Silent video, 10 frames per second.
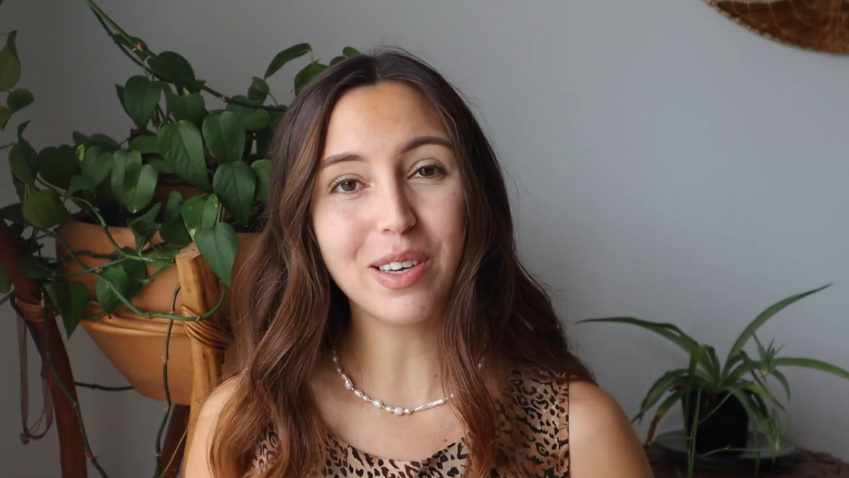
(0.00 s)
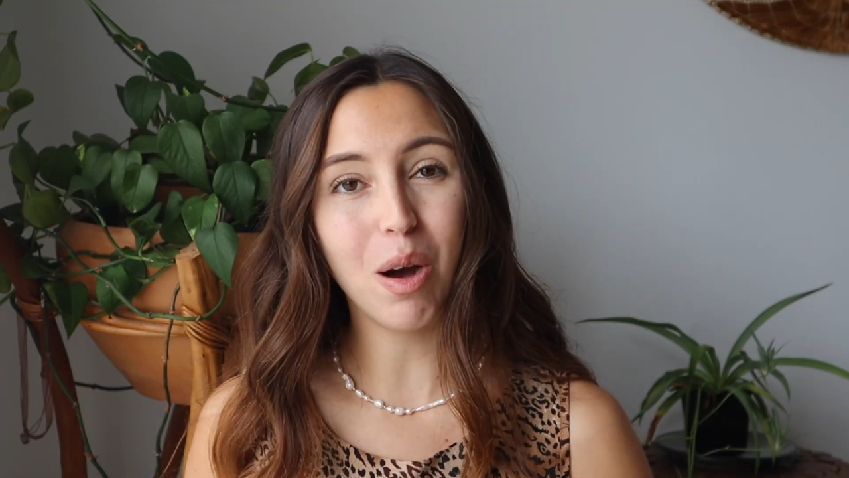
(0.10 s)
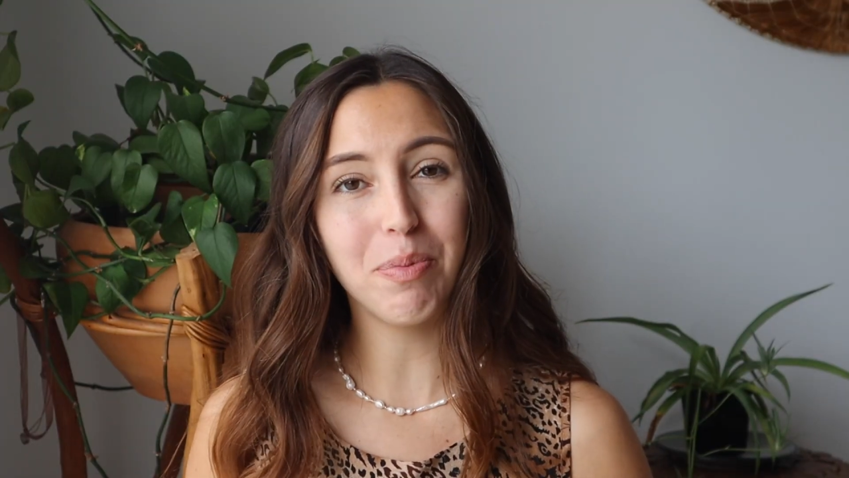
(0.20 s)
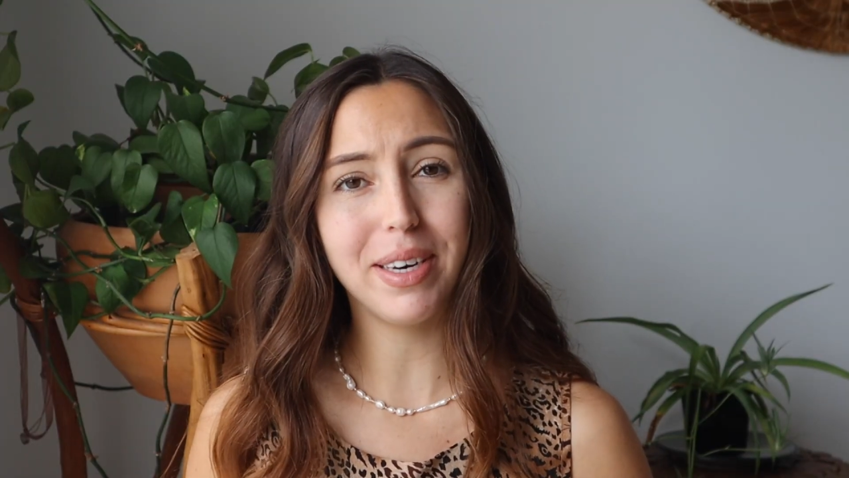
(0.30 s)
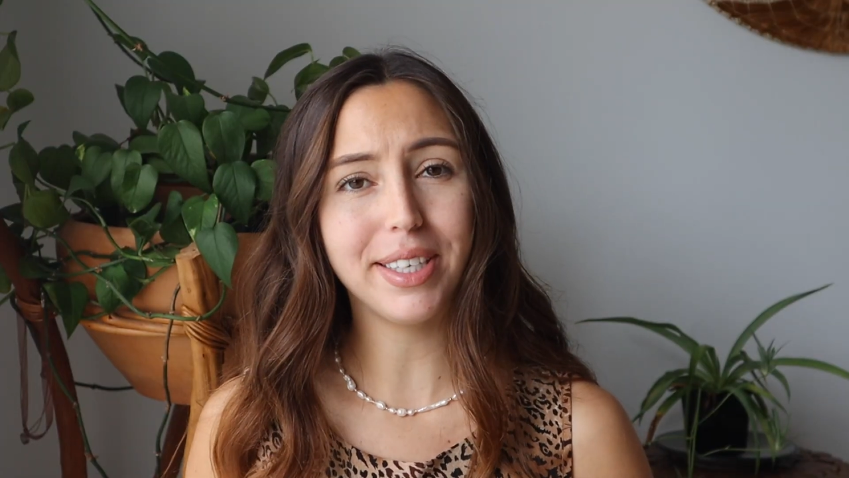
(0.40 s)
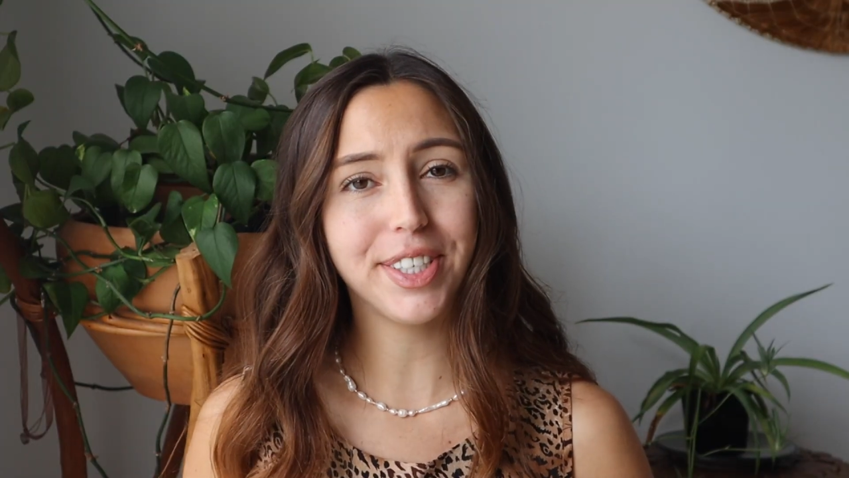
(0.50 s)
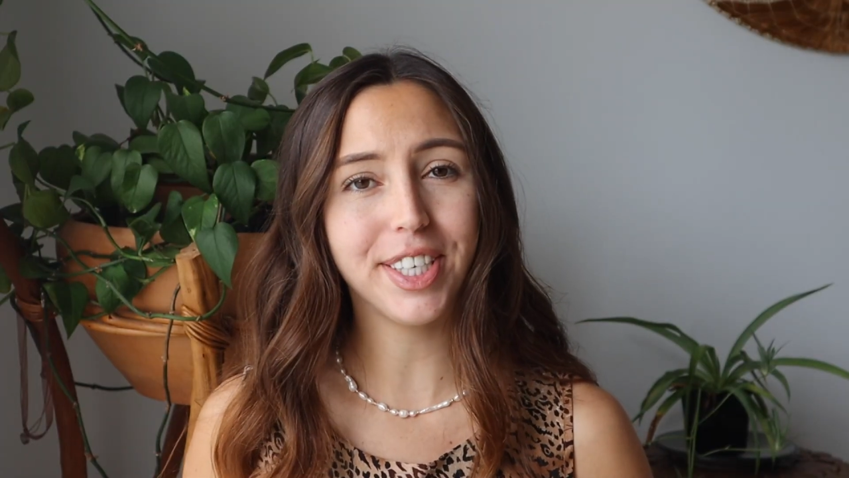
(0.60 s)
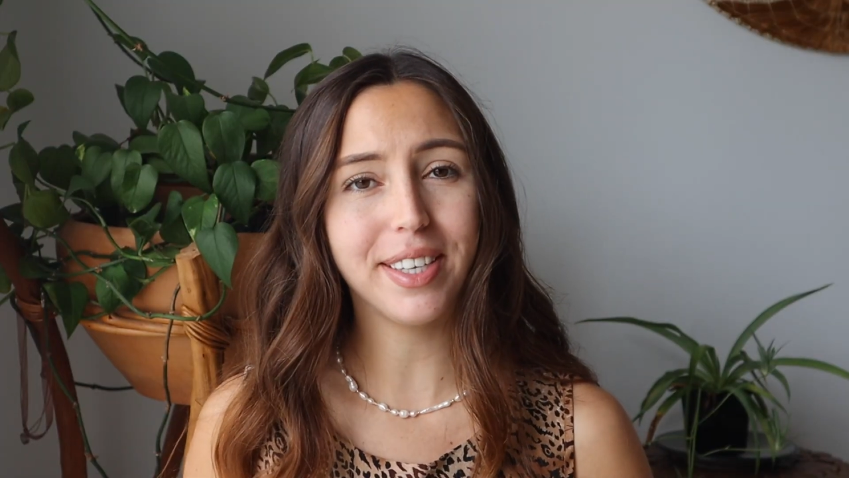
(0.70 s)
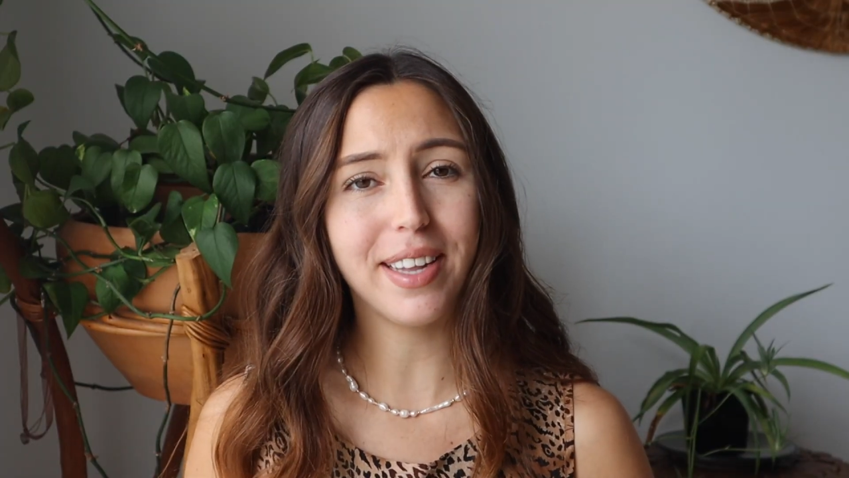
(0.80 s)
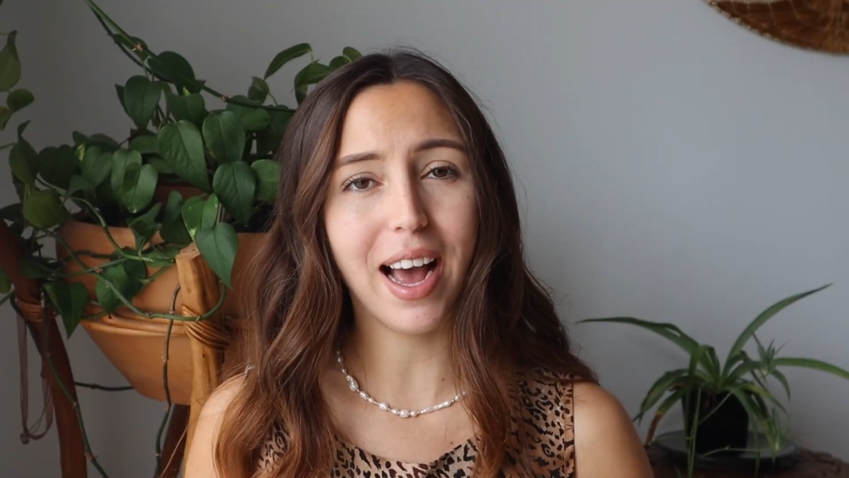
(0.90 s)

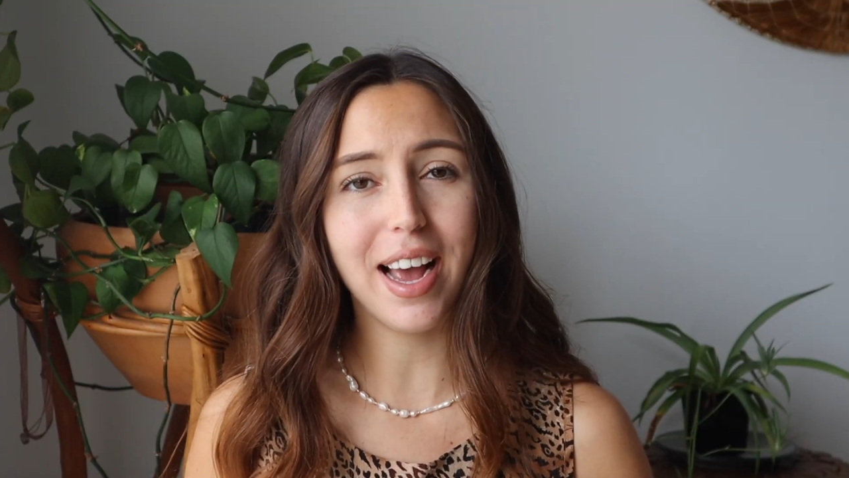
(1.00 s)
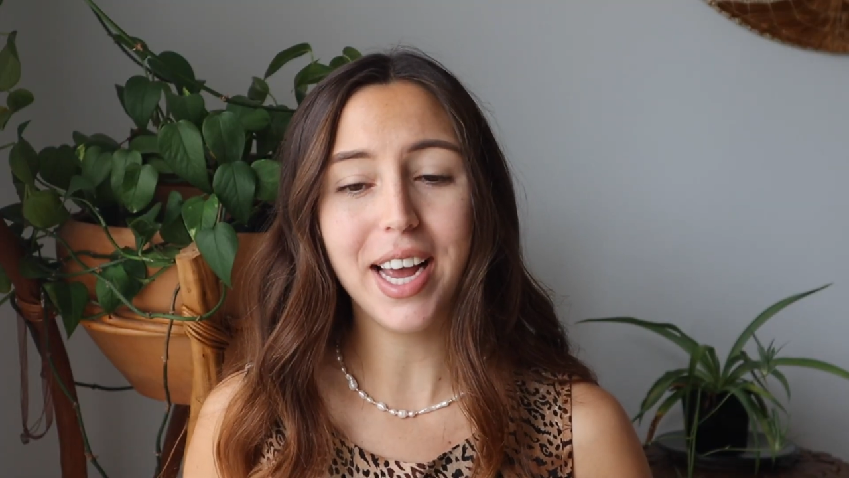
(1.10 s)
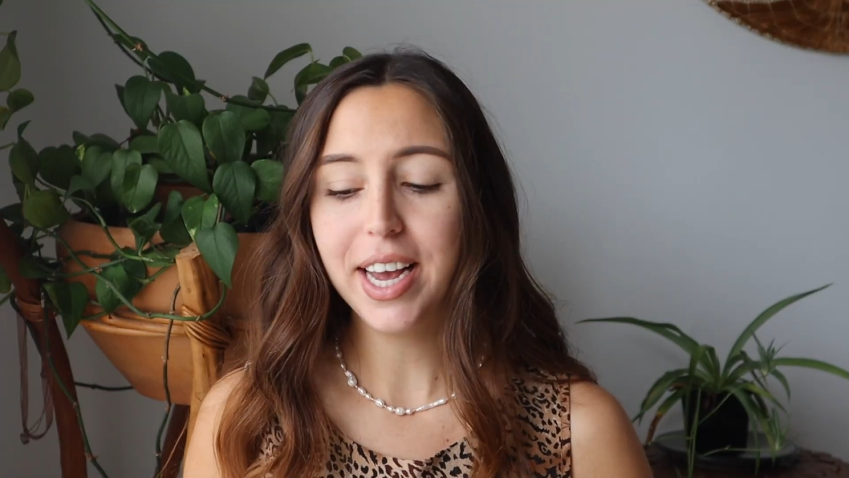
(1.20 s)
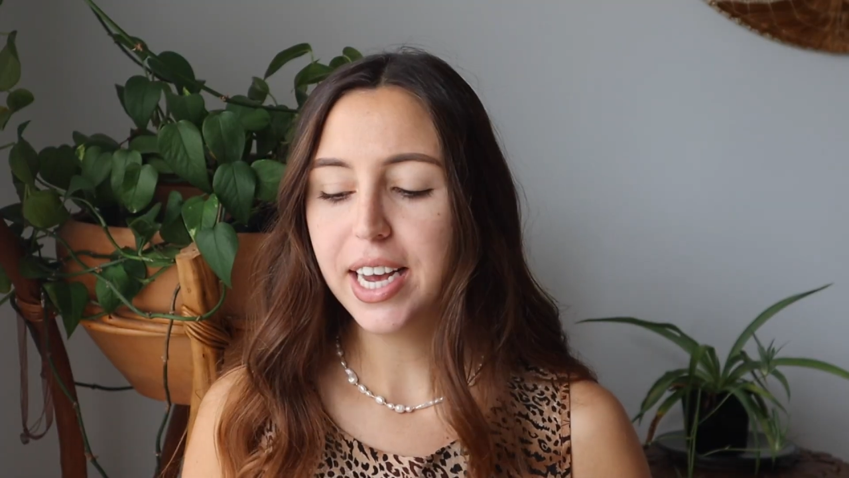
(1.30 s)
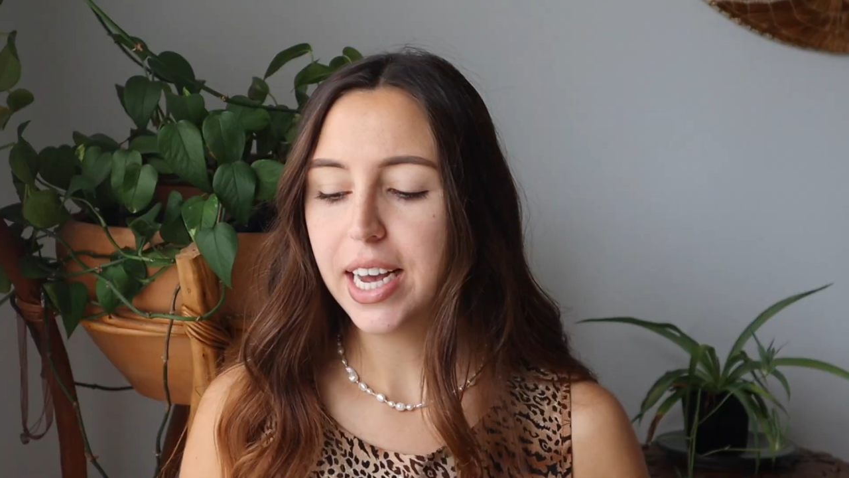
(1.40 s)
combination that